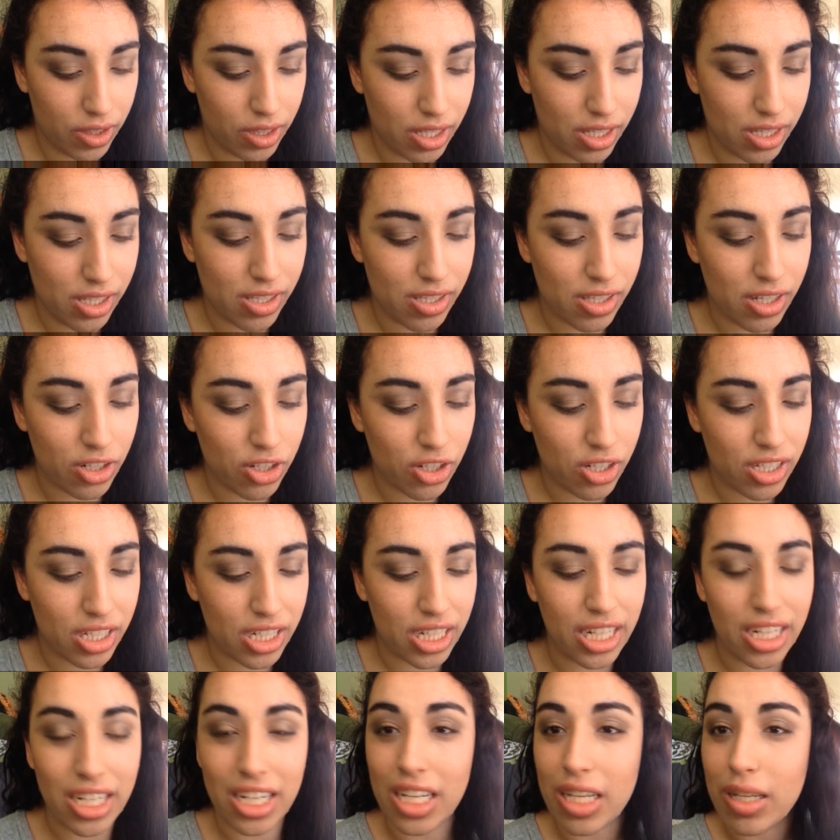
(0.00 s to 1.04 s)
This is such a
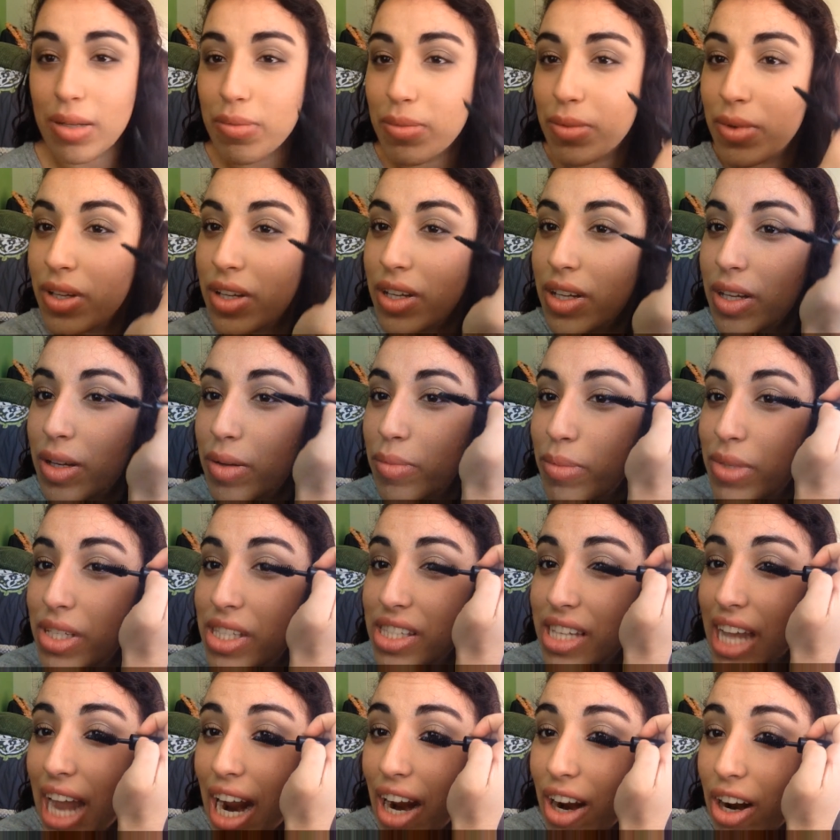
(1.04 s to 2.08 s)
teeny
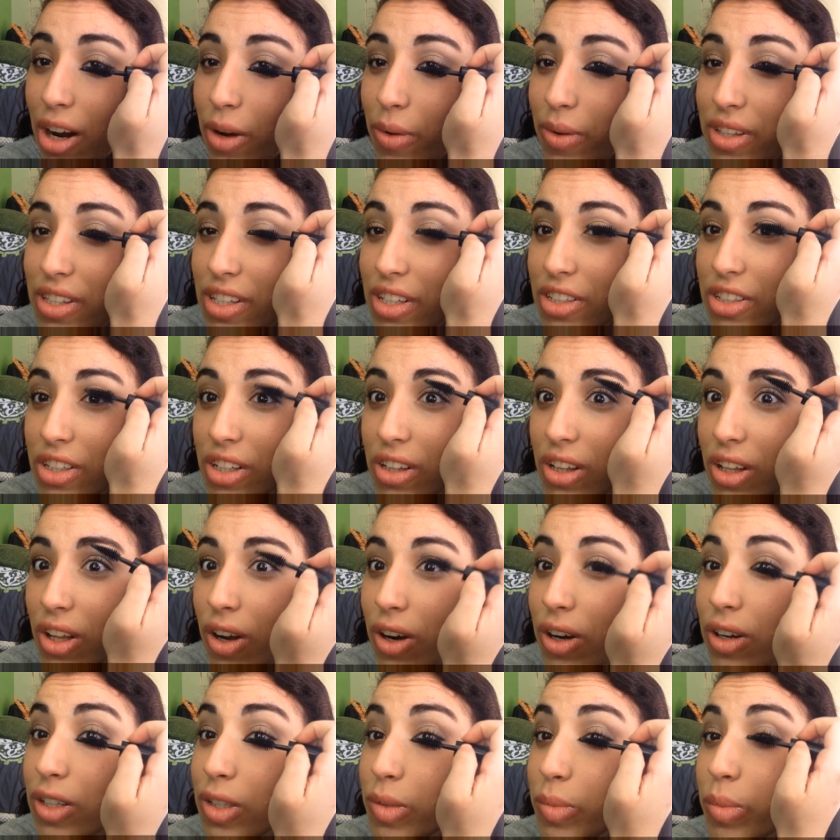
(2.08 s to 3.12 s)
mascara with such a
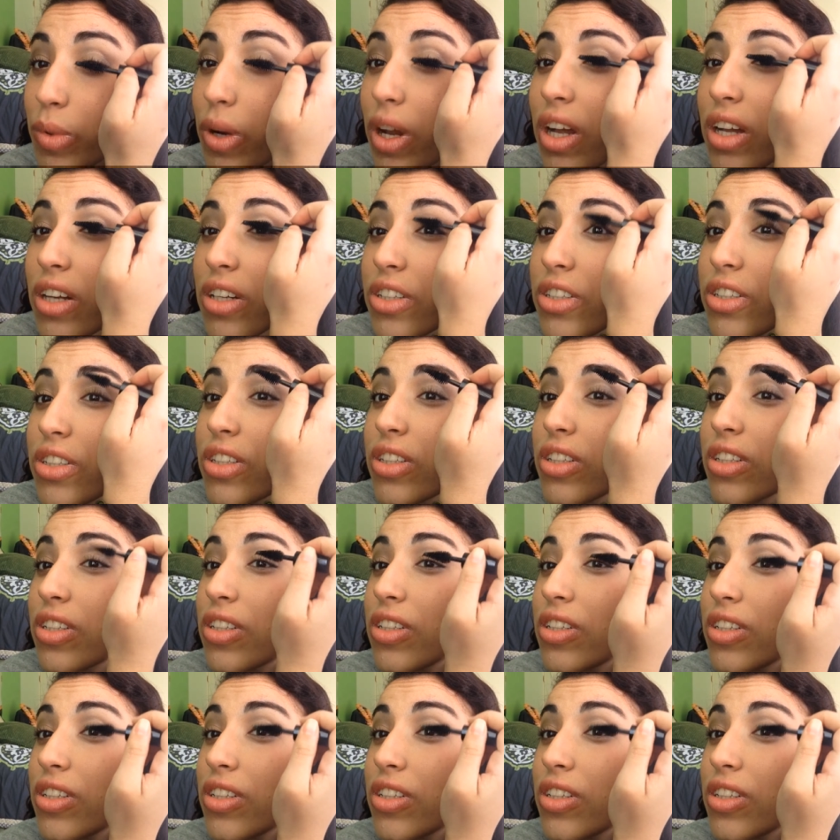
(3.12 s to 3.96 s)
large brush.